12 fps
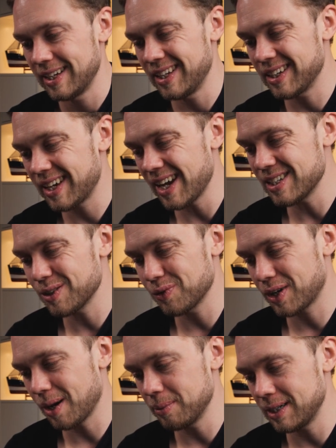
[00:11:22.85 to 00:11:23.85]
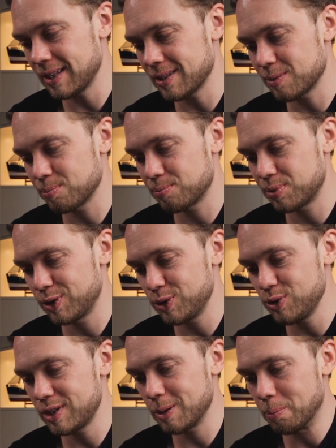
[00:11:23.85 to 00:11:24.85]
In a case of a company that's
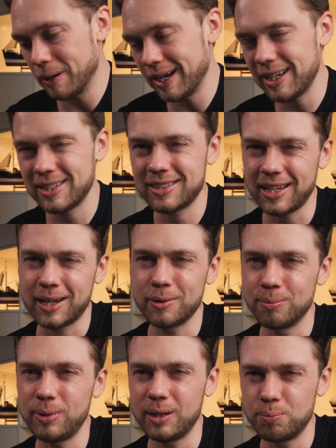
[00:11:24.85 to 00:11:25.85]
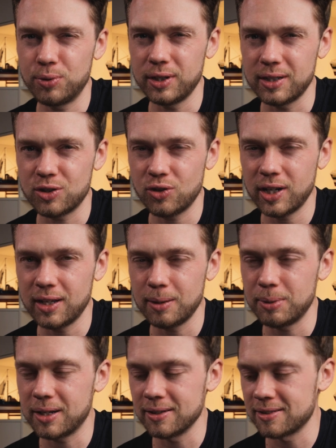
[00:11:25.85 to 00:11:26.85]
producing bikes, that can be pretty tricky
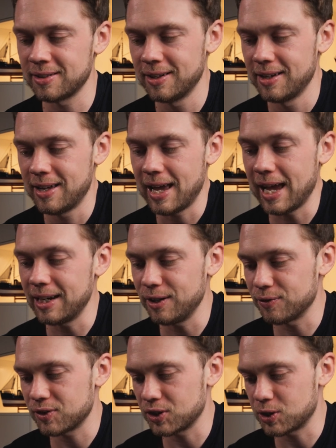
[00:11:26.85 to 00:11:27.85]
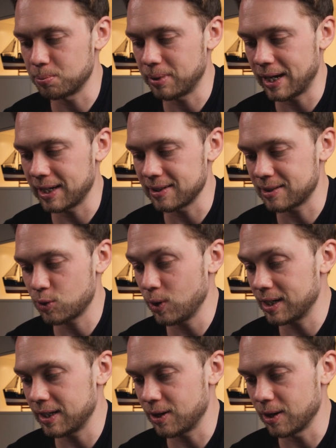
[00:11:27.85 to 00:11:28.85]
because any of such a bike is
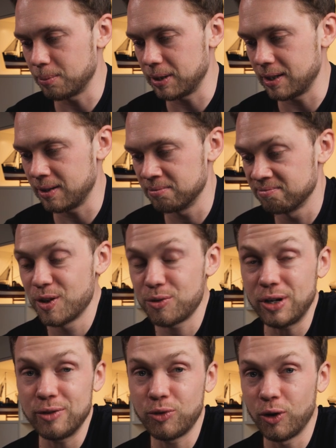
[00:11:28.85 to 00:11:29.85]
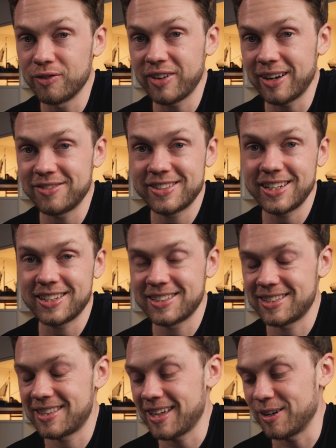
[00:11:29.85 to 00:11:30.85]
quickly going to be 3, 4, 5,
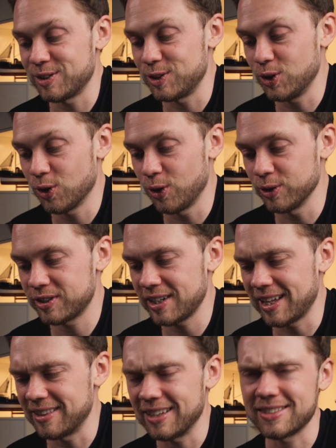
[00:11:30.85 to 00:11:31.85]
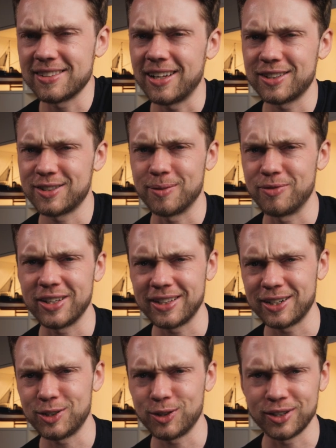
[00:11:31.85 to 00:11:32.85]
6,000 euros. And that's not something
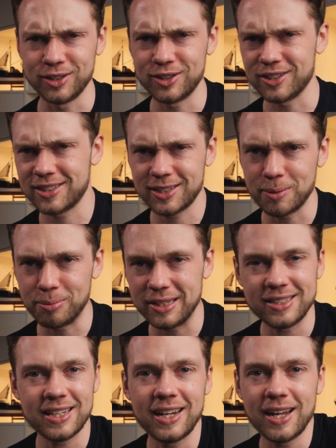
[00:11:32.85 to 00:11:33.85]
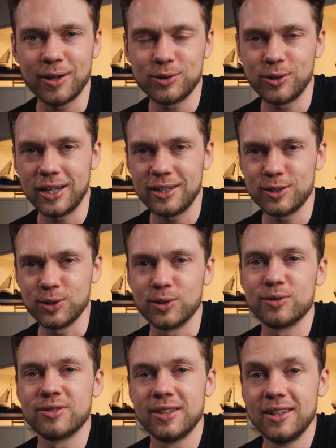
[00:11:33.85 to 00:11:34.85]
that you can just simply send out to any sort
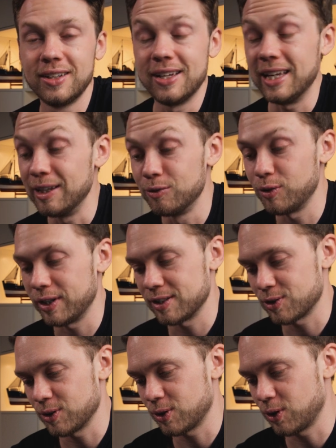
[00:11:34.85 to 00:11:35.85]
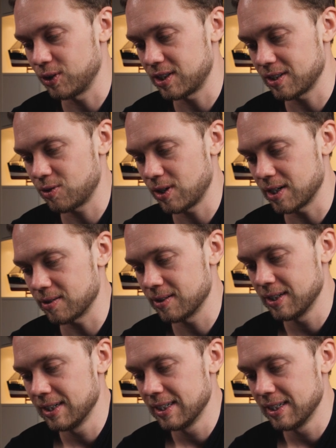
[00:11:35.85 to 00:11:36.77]
of influencer or content creator.